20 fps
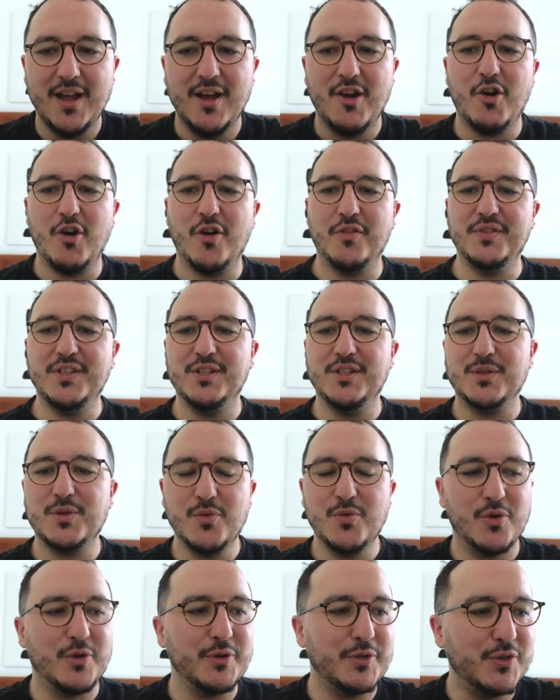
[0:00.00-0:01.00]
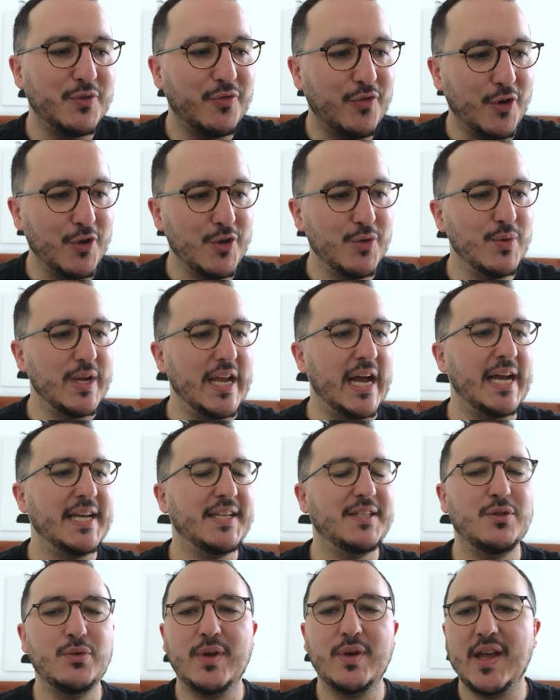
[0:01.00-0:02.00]
of this course for you
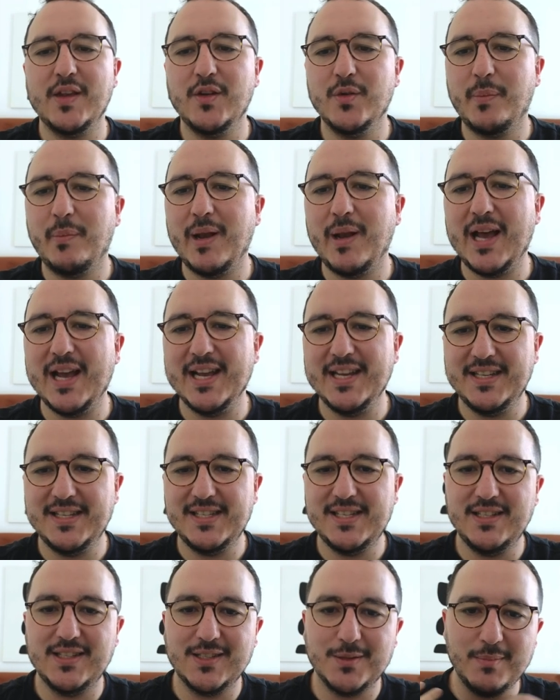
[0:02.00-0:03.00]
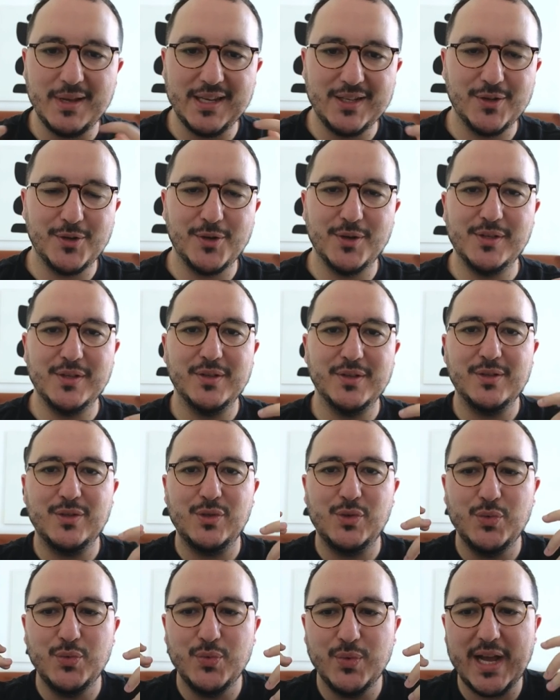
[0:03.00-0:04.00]
guys. You can apply this method
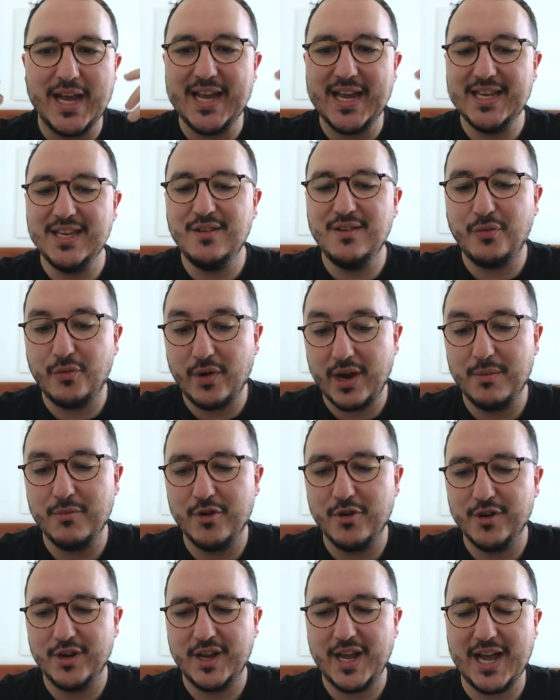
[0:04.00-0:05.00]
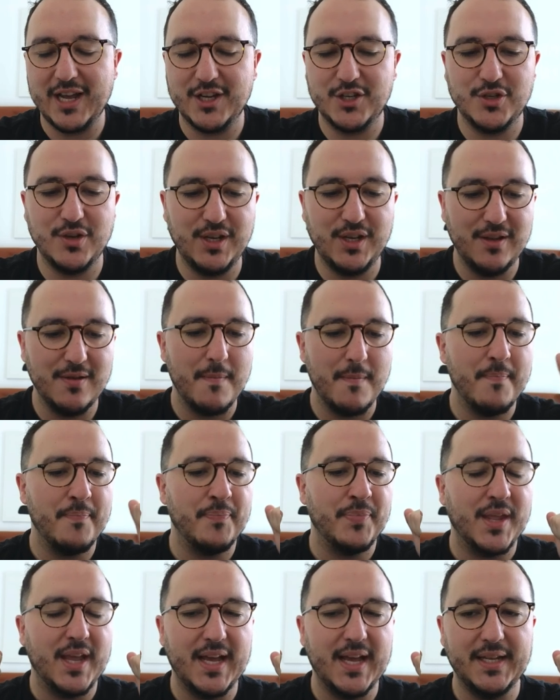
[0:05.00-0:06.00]
to any framework actually.
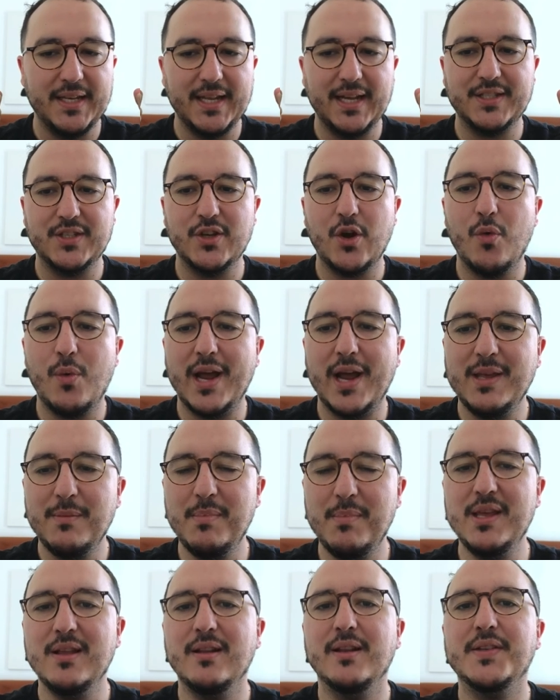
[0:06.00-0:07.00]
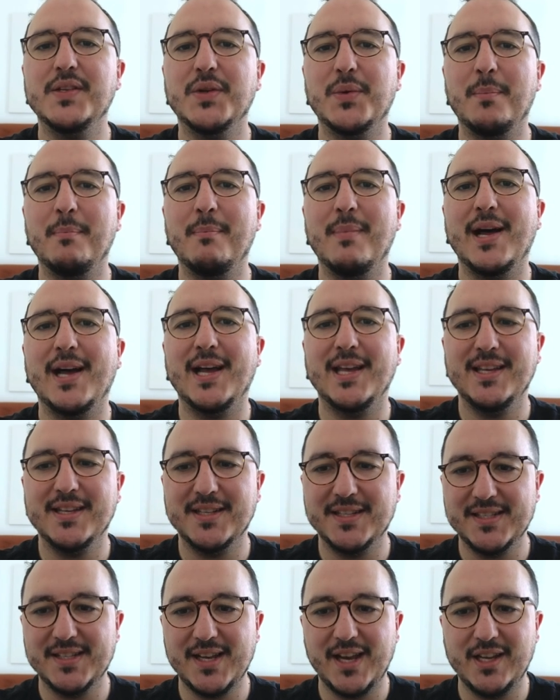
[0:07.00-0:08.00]
And that's how I build my
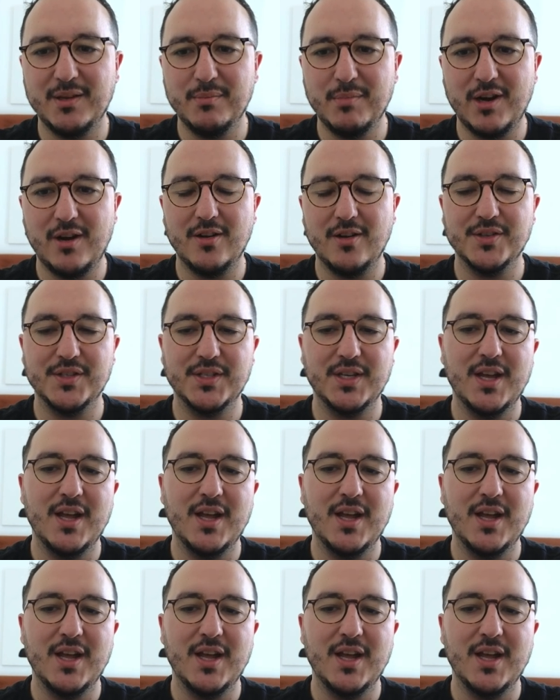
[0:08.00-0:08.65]
sidebars